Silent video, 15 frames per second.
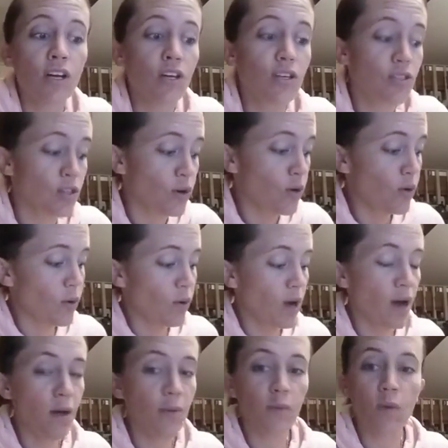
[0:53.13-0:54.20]
So
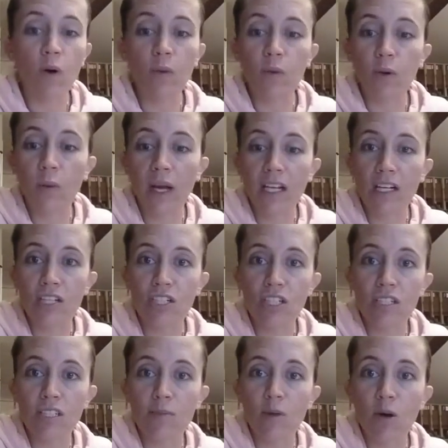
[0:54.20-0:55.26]
um, while we're waiting
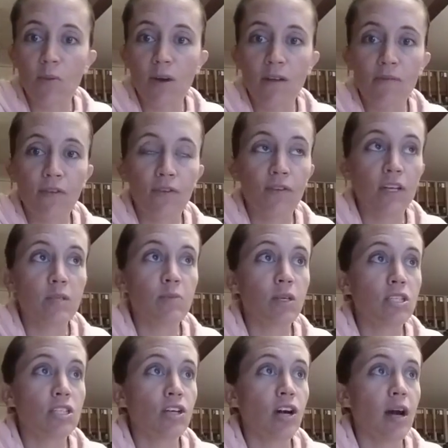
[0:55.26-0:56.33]
just a moment for Facebook
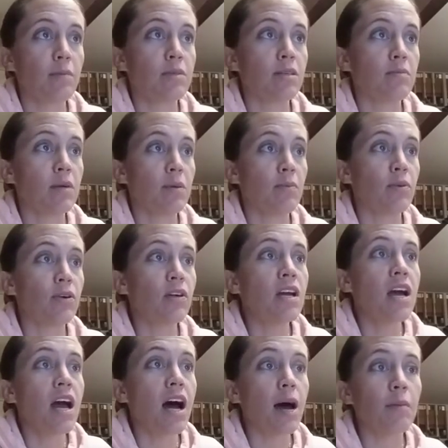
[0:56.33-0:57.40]
to grab some people,
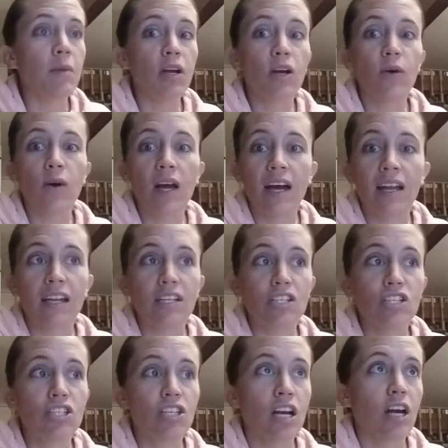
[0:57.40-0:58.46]
I'm going to go ahead and
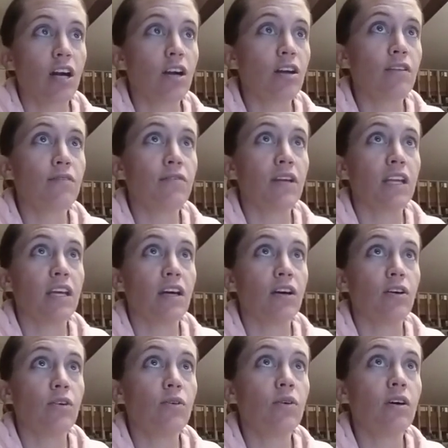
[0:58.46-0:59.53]
share the
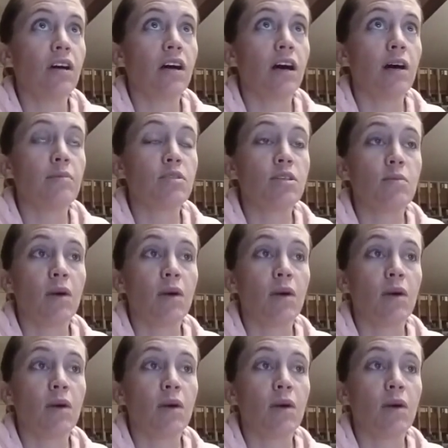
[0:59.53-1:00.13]
video um, to my